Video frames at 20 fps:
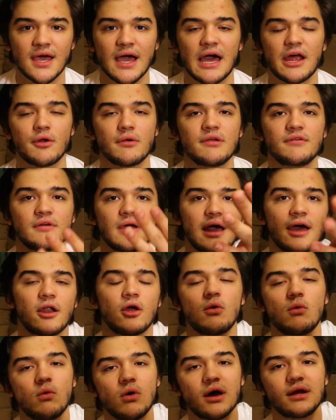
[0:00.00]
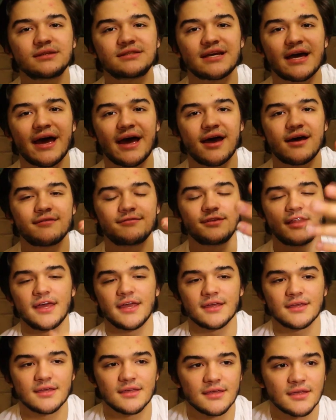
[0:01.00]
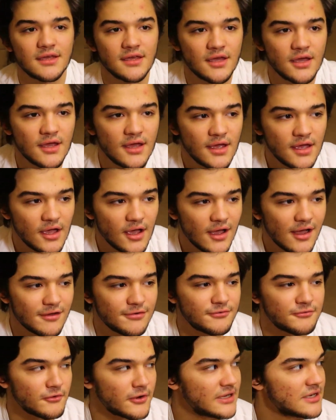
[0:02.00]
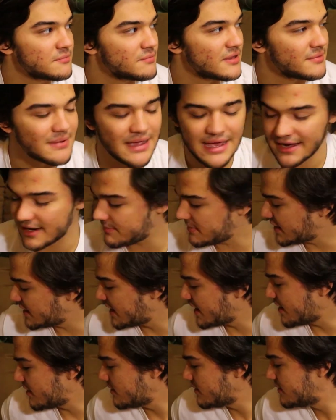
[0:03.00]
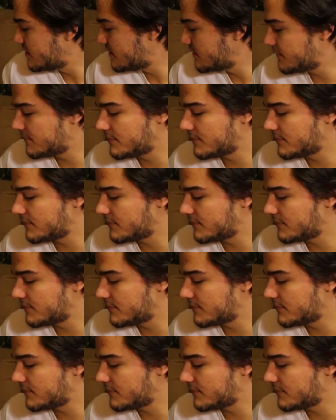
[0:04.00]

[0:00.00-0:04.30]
I don't want to have, like, a friend be mad at me now.